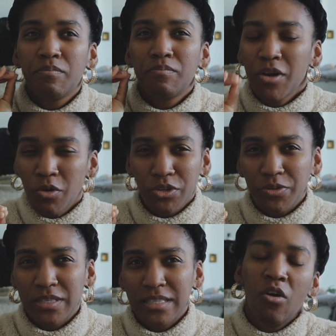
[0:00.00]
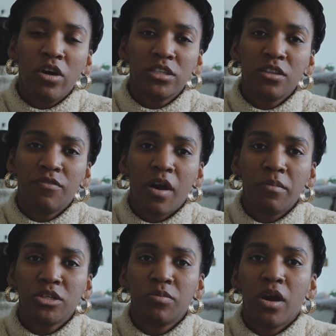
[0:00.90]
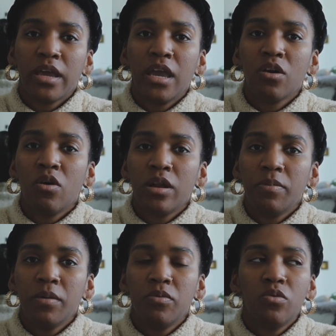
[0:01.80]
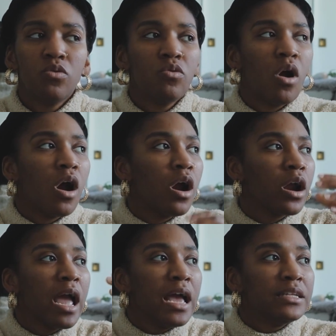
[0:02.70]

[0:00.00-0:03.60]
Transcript: produce. Going to the farmer's market, going to people who are